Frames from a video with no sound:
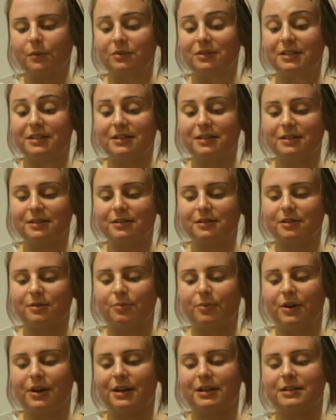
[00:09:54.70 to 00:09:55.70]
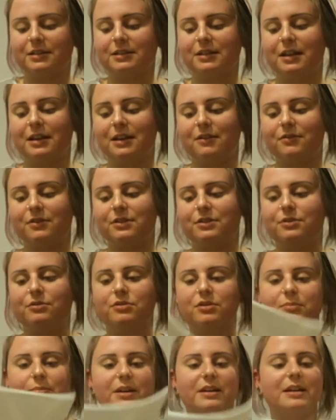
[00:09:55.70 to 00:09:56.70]
This is a surprise. I haven't
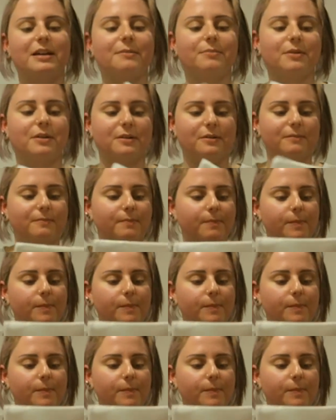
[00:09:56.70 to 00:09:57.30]
used my napkin